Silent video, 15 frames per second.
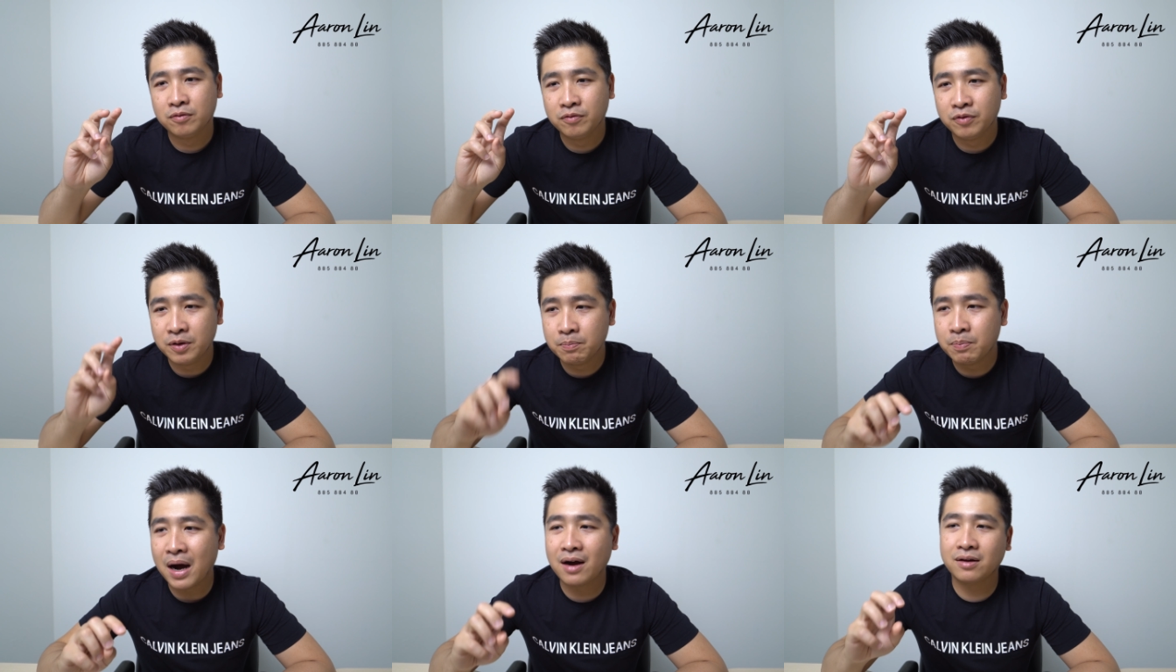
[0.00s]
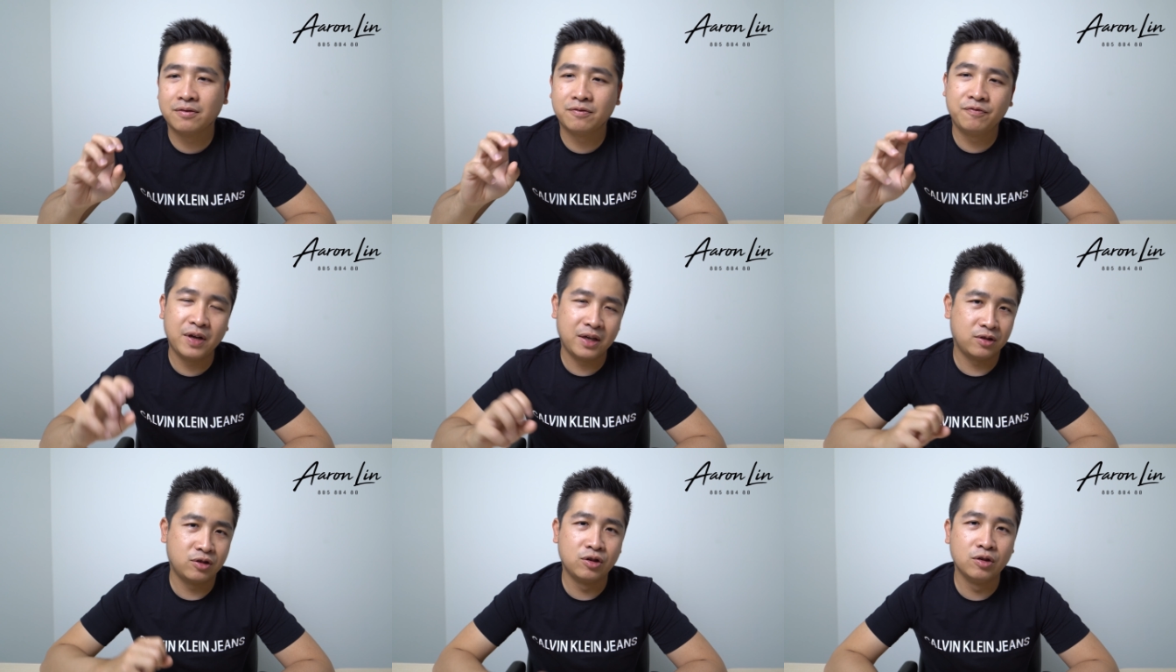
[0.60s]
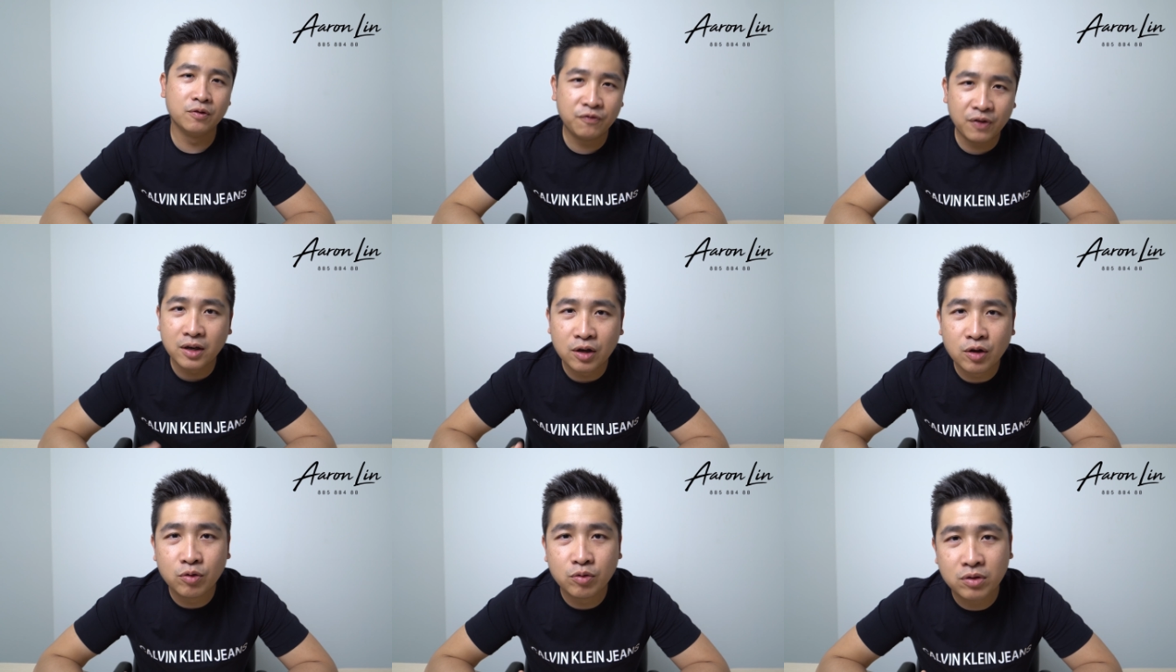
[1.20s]
rebut fake
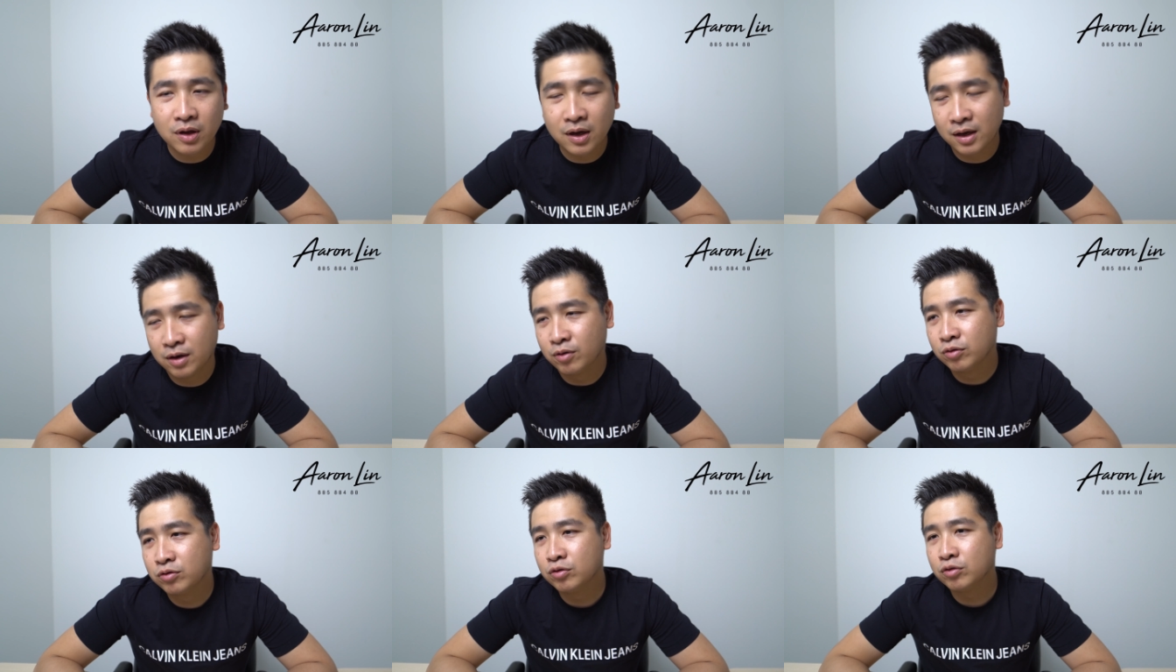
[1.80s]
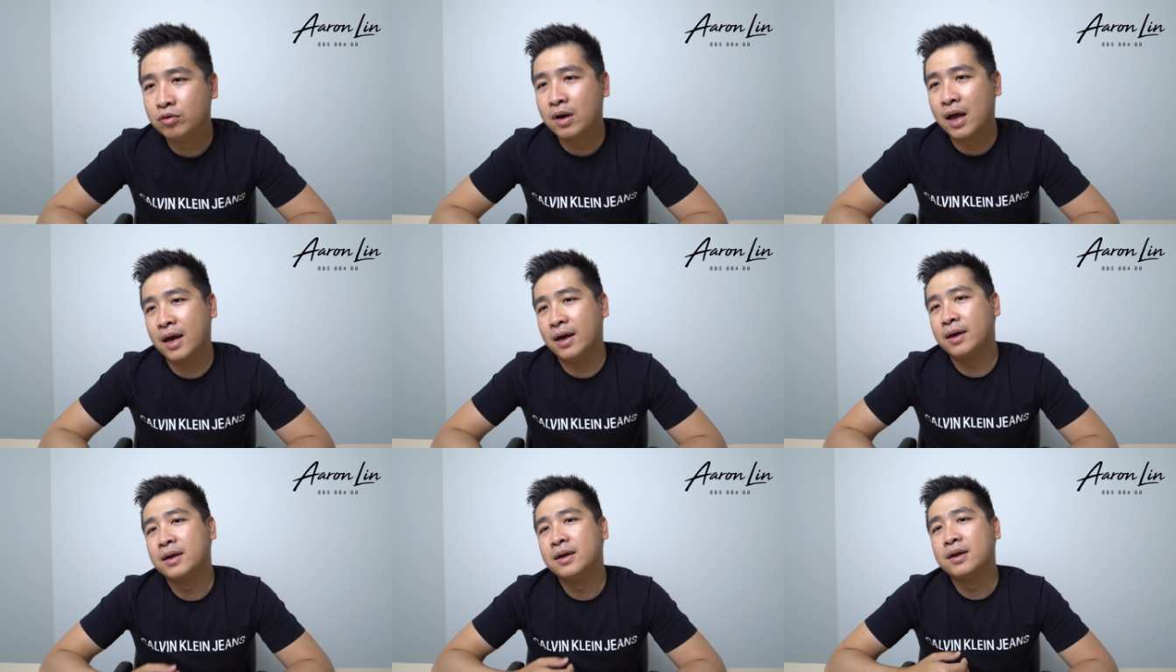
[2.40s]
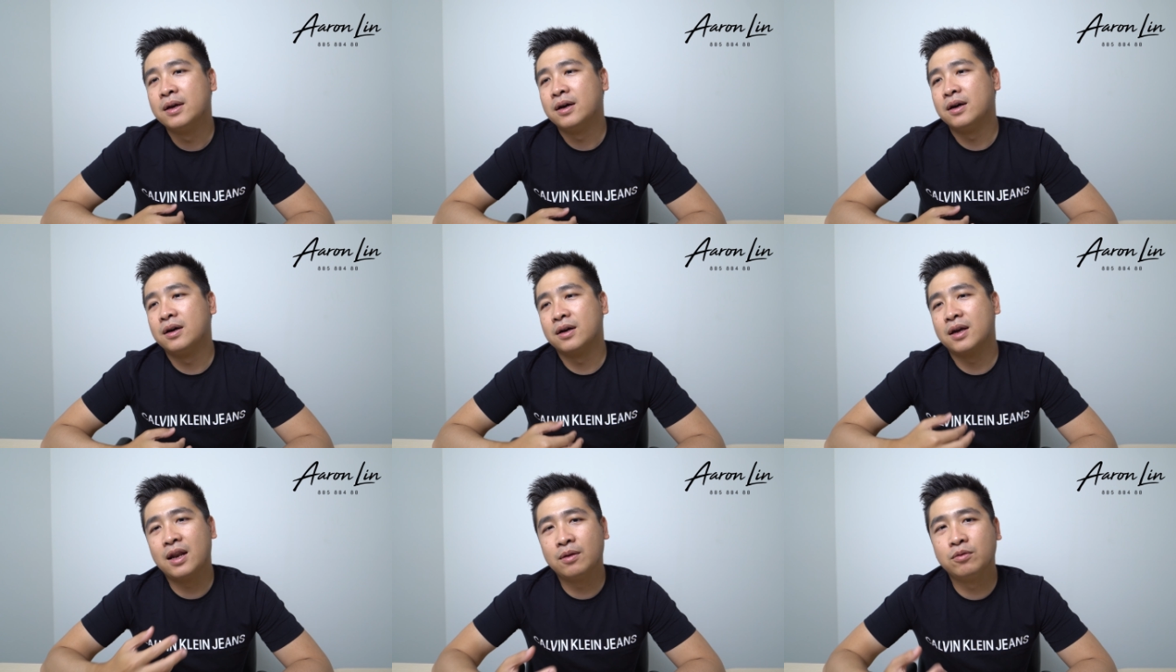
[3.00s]
news and also, like,
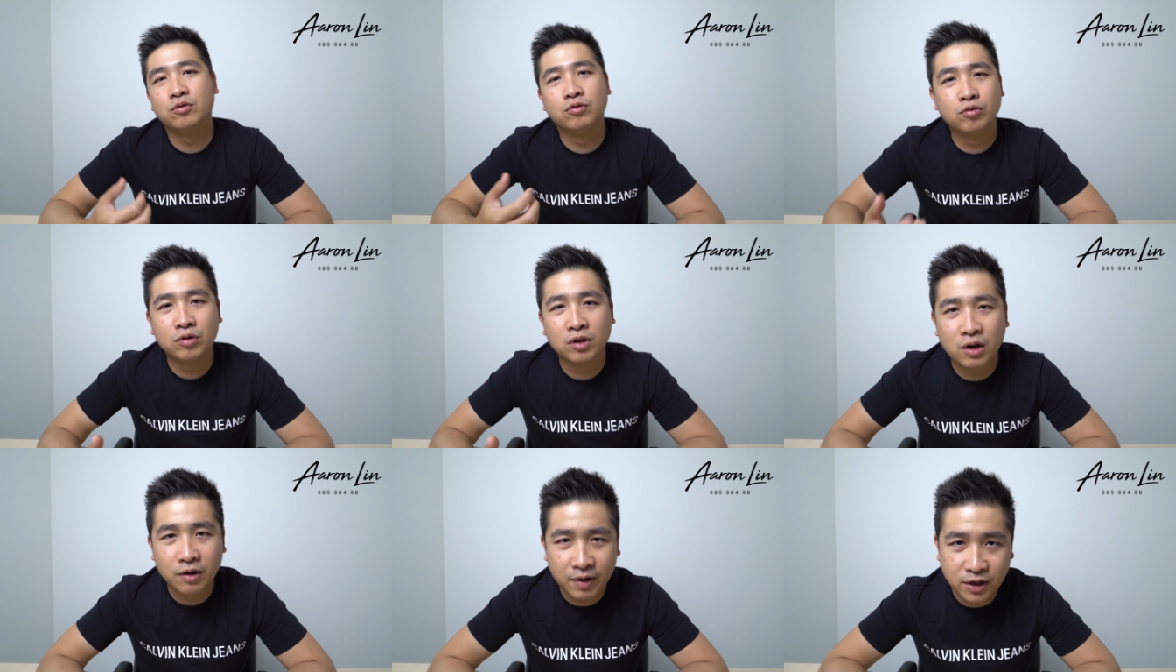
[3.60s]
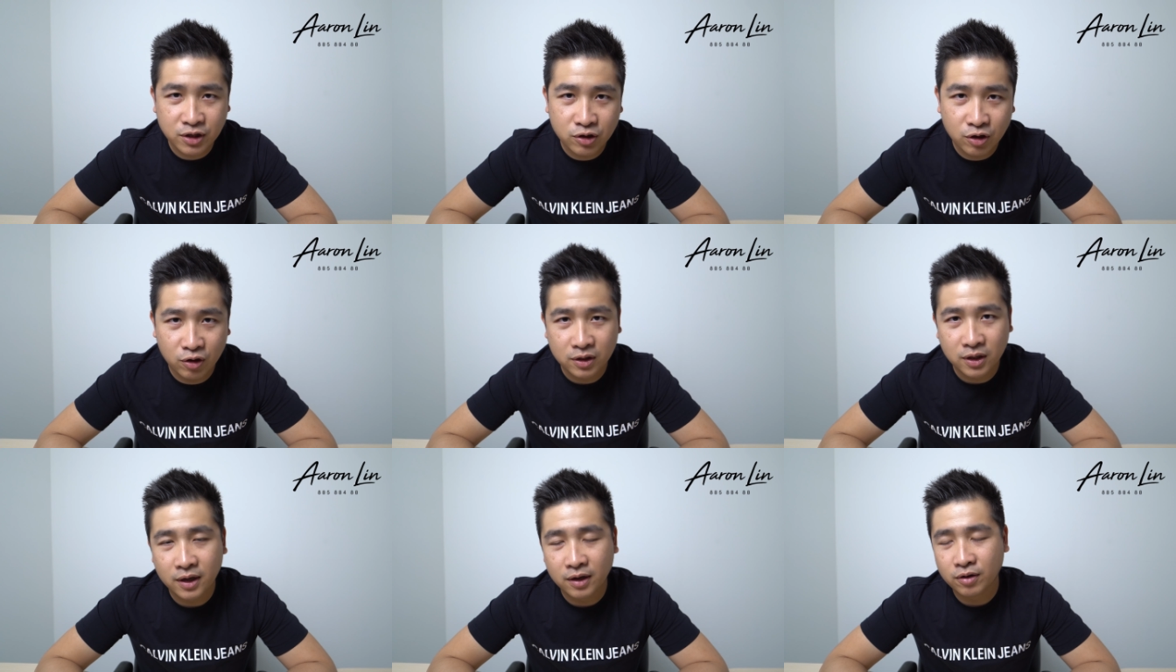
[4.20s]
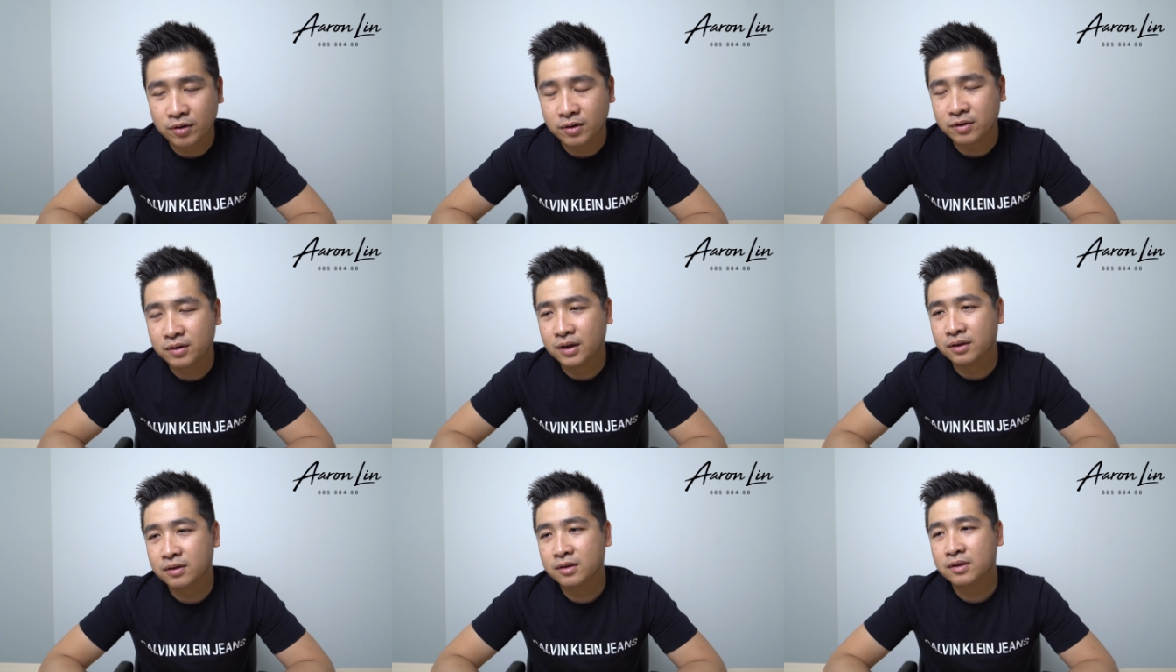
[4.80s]
get them to do a correction order and all these
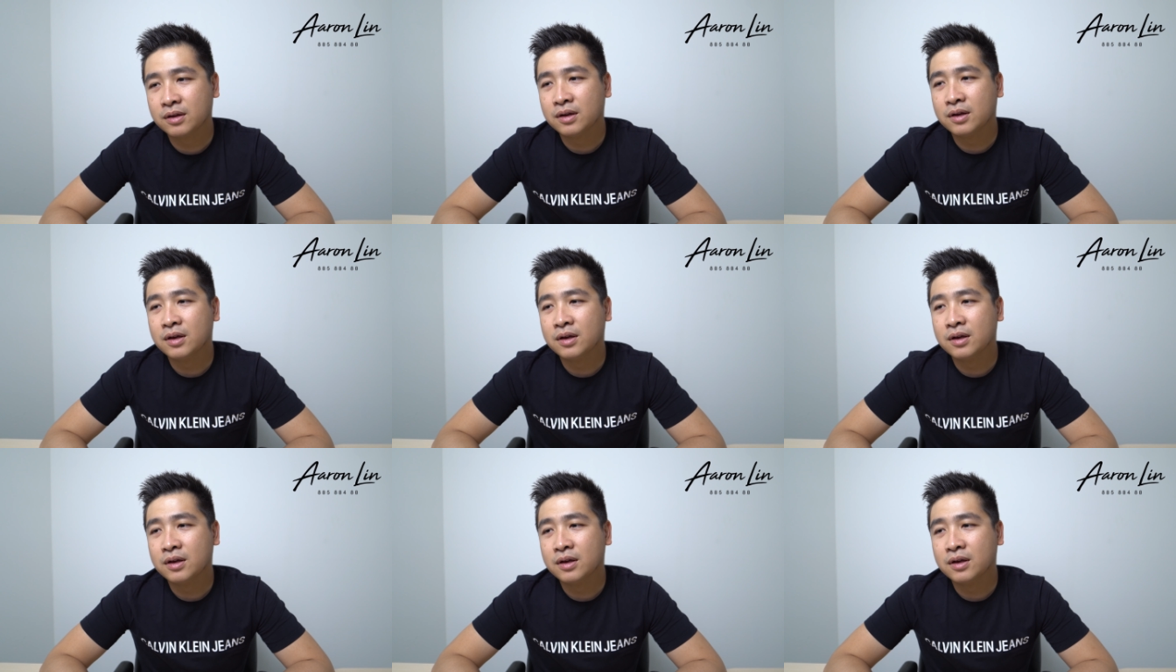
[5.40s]
things.